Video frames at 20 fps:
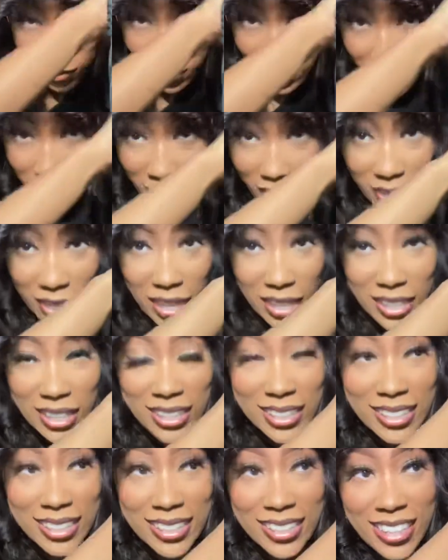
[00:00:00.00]
Okay,
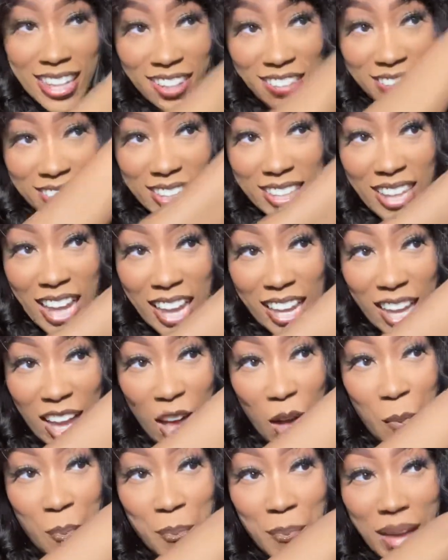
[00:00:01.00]
this is definitely like
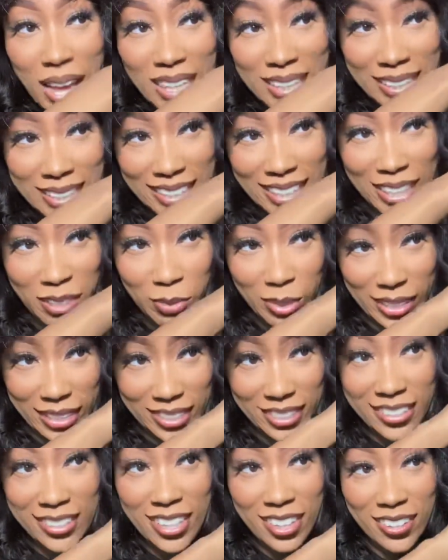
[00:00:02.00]
a messy
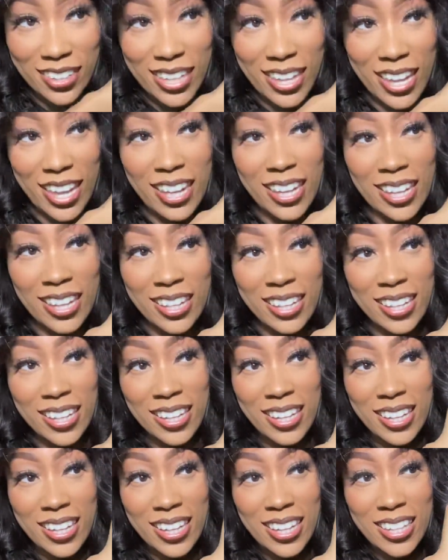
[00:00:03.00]
one, okay?
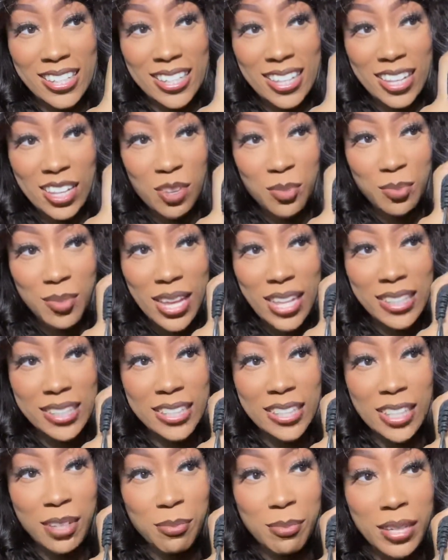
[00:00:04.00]
It's a little
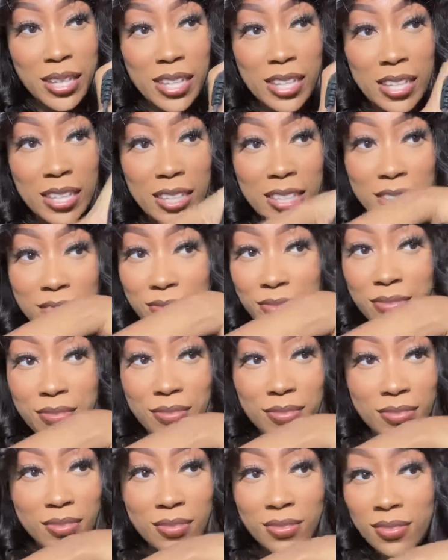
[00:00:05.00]
messy, but
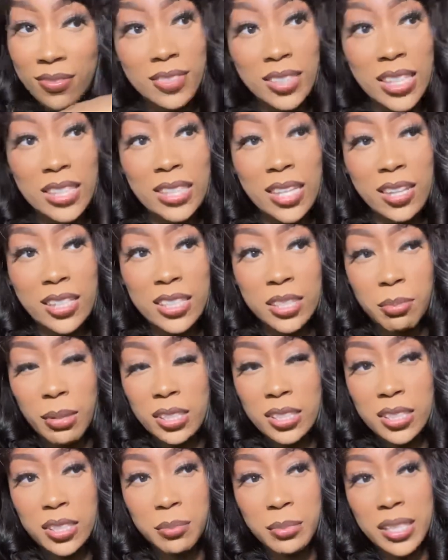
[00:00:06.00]
that's how it's
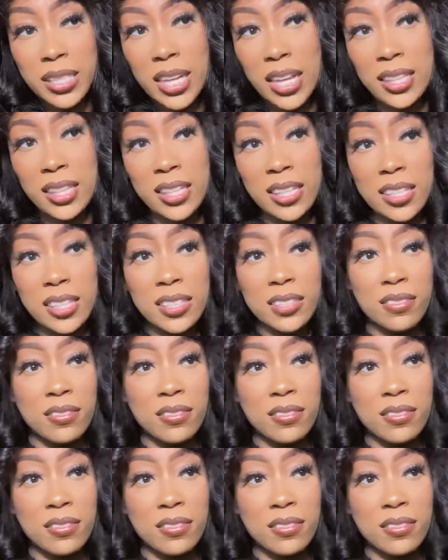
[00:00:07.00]
supposed to be, I think.